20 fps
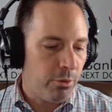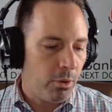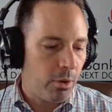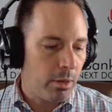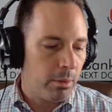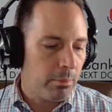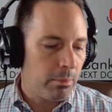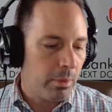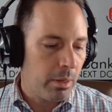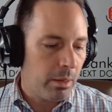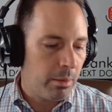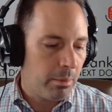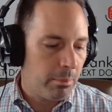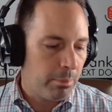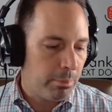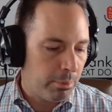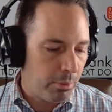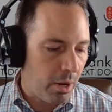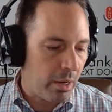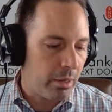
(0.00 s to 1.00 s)
farm
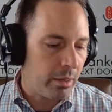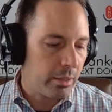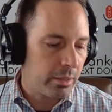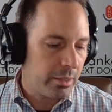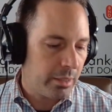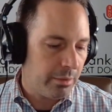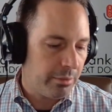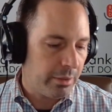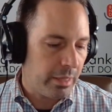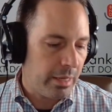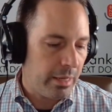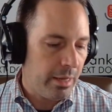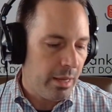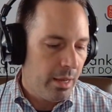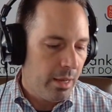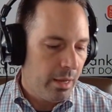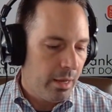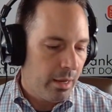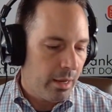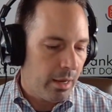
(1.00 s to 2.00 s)
productivity
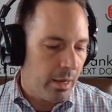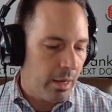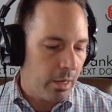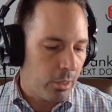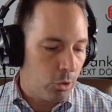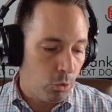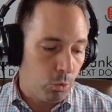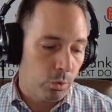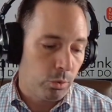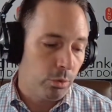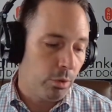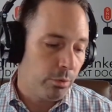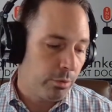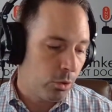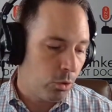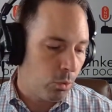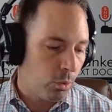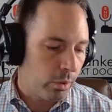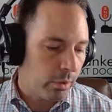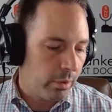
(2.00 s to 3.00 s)
uh, quarter
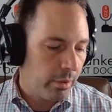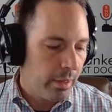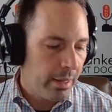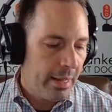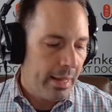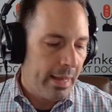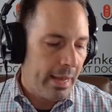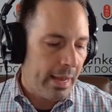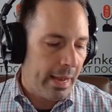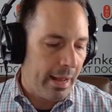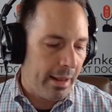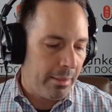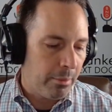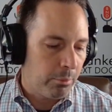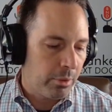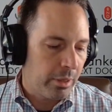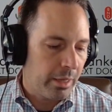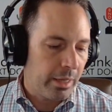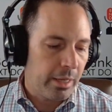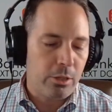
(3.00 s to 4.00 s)
over quarter. And
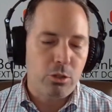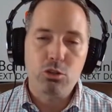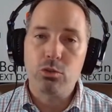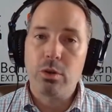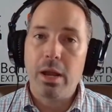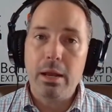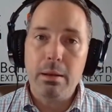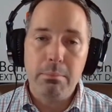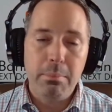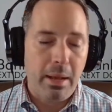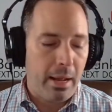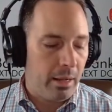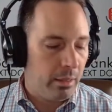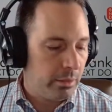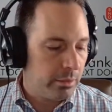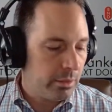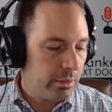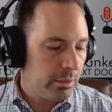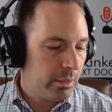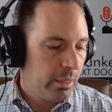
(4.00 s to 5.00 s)
then we're going to get trade
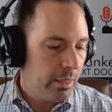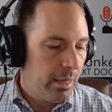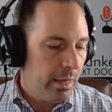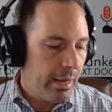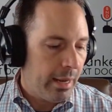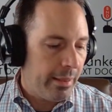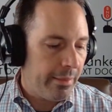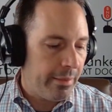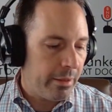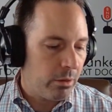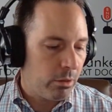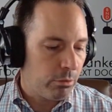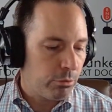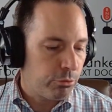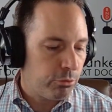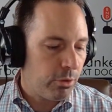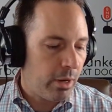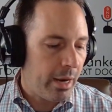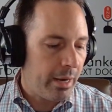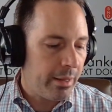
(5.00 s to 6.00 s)
balance. And then on
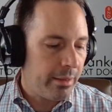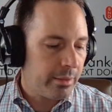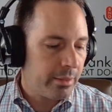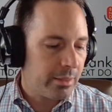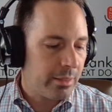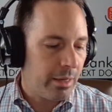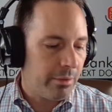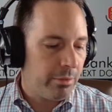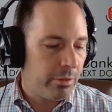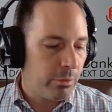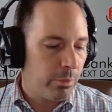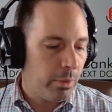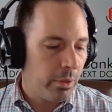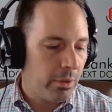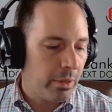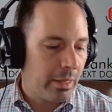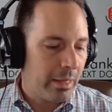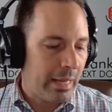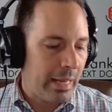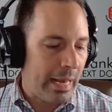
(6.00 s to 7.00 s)
Friday the 7th, we
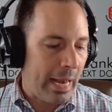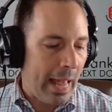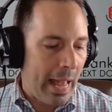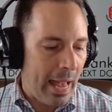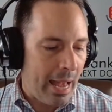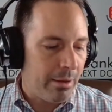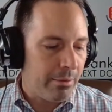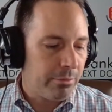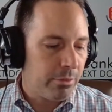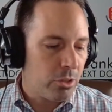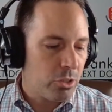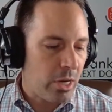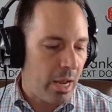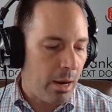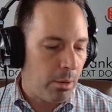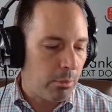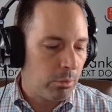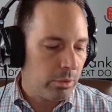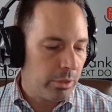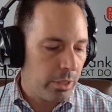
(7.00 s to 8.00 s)
are going to get average
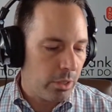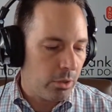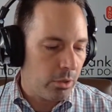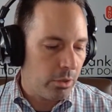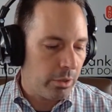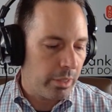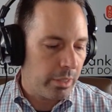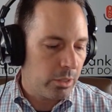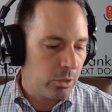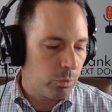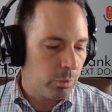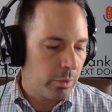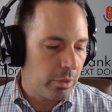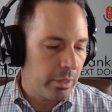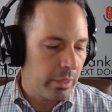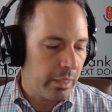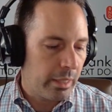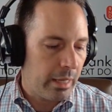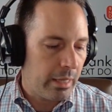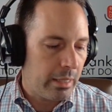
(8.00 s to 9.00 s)
hourly earnings. We
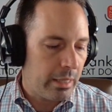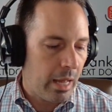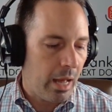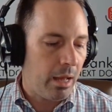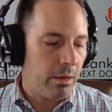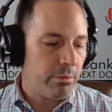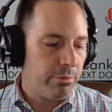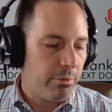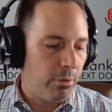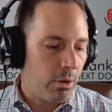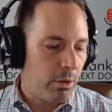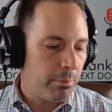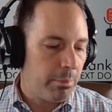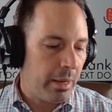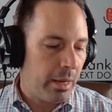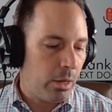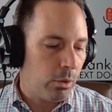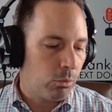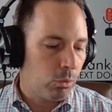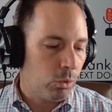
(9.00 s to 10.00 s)
are going to get non farm
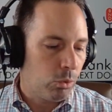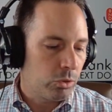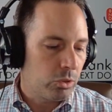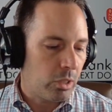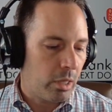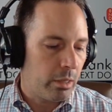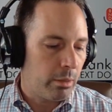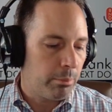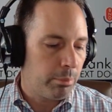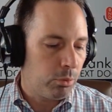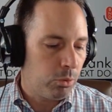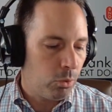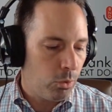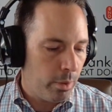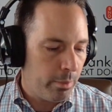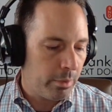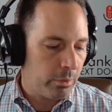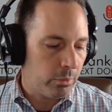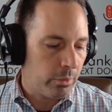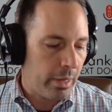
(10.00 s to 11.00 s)
payrolls,
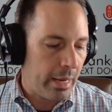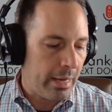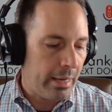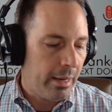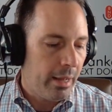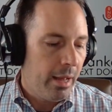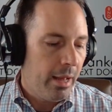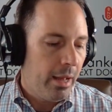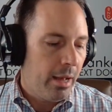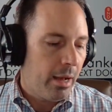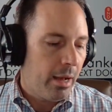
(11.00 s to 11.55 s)
unemployment rate,